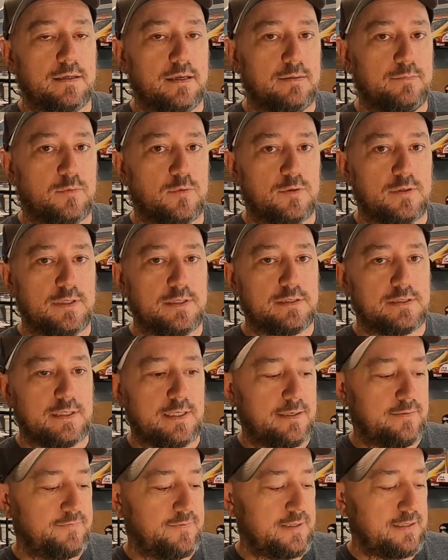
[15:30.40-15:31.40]
got more of these
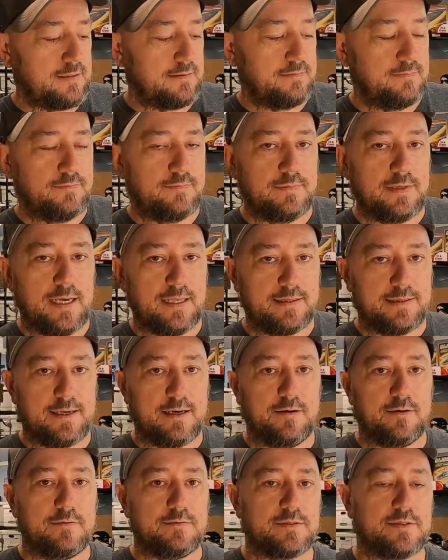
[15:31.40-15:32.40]
left than I
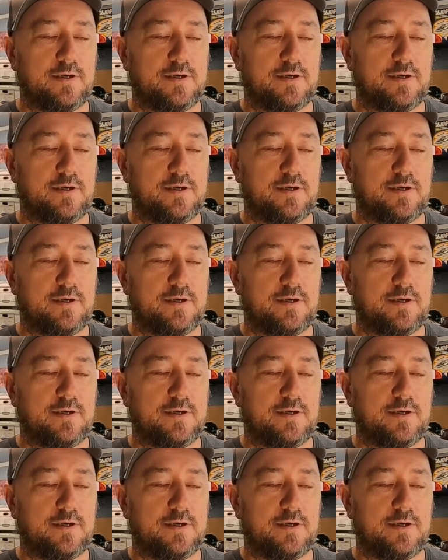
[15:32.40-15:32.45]
thought.